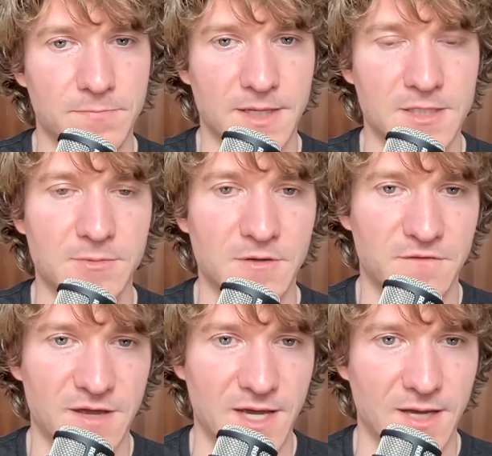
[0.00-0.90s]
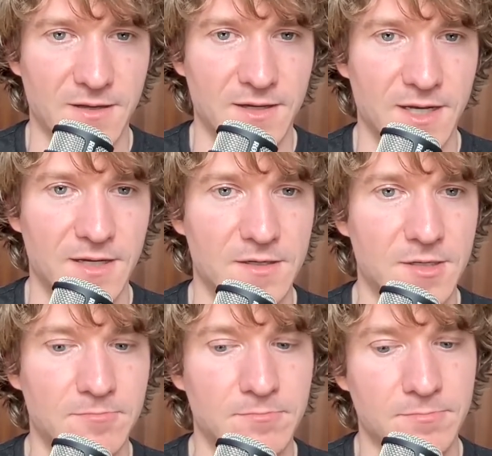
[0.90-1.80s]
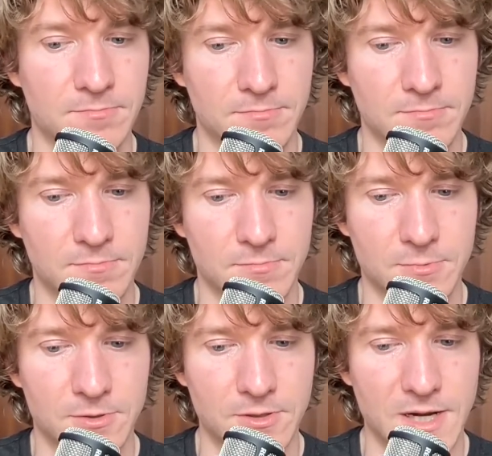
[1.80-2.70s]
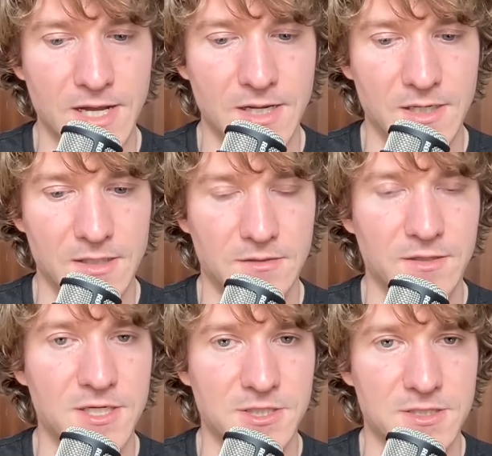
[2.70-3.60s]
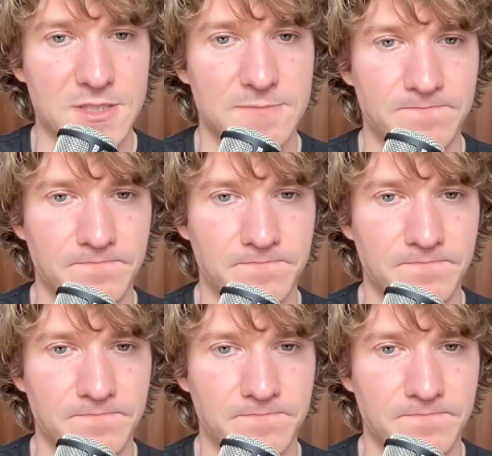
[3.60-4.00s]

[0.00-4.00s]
and to be fair and gracious.